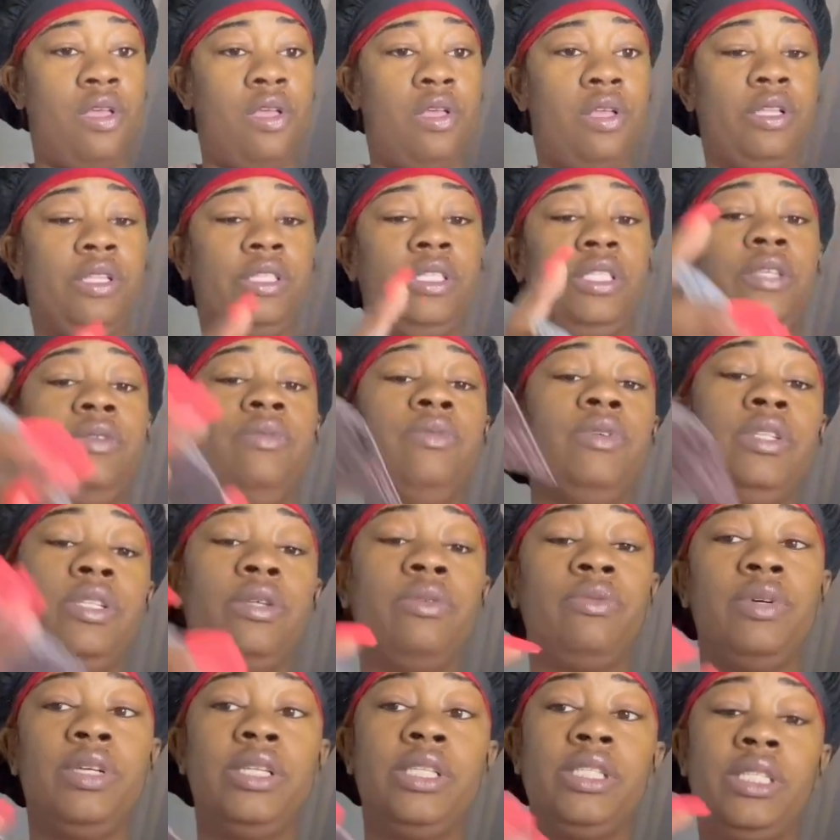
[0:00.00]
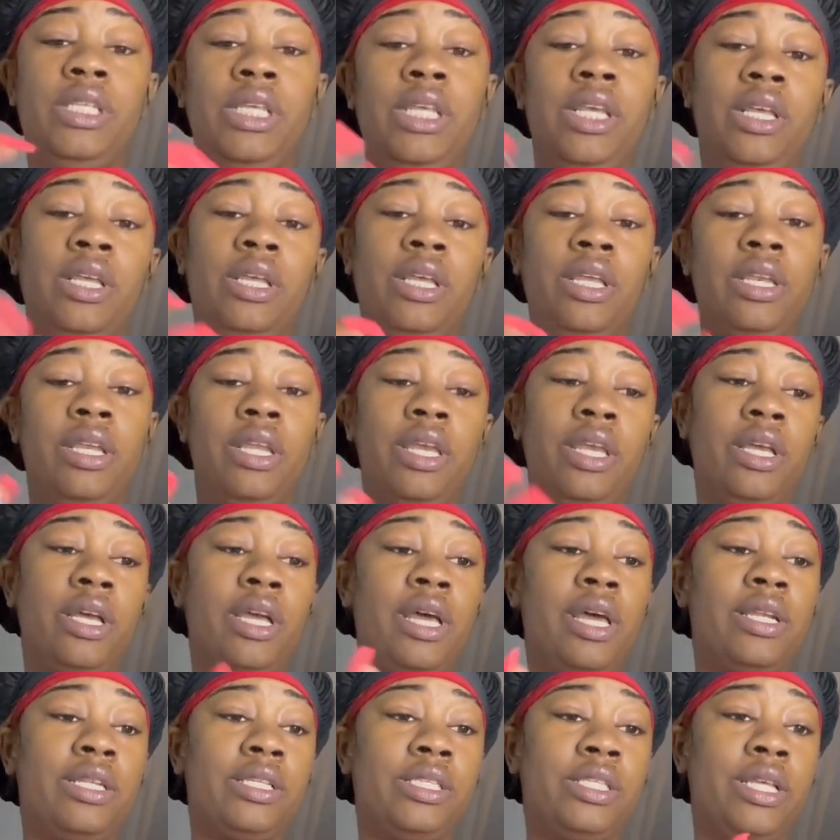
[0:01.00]
Let's see what the Musty deck
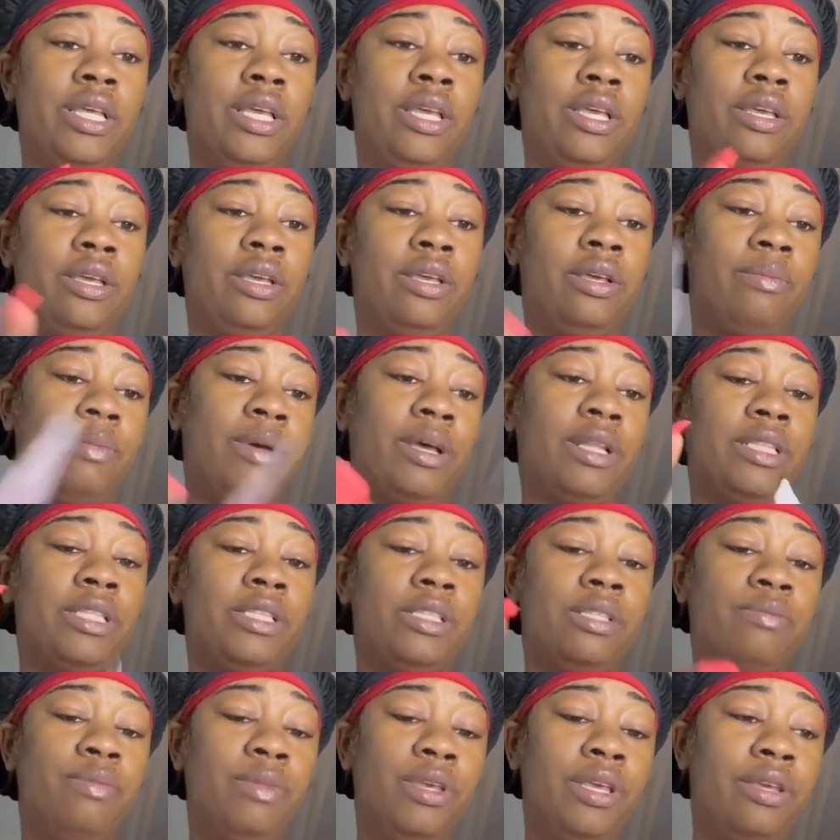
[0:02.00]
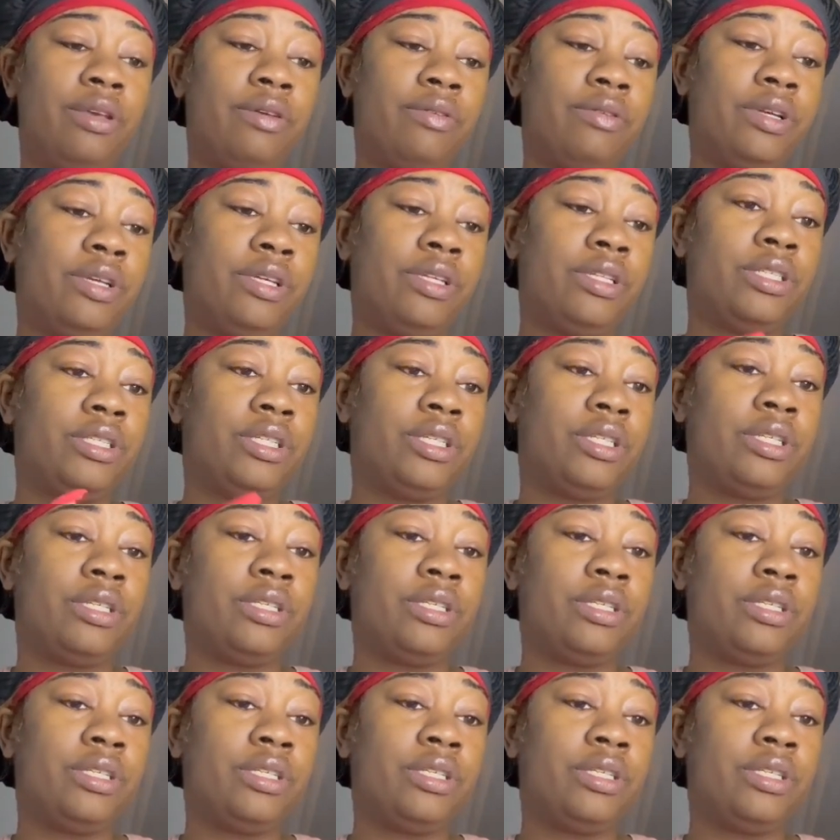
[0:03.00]
gotta say about this marriage.